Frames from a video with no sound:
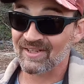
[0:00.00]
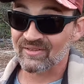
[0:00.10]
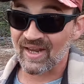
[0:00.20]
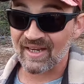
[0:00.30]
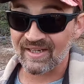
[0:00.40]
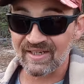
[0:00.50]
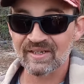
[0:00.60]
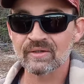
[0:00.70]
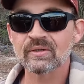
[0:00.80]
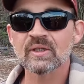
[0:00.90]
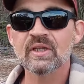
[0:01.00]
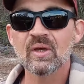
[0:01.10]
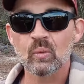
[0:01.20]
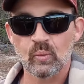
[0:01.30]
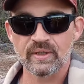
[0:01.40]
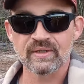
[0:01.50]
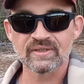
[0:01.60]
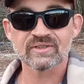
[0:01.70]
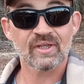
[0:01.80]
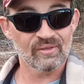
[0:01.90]
it's not nearly
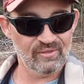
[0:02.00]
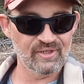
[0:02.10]
weedless.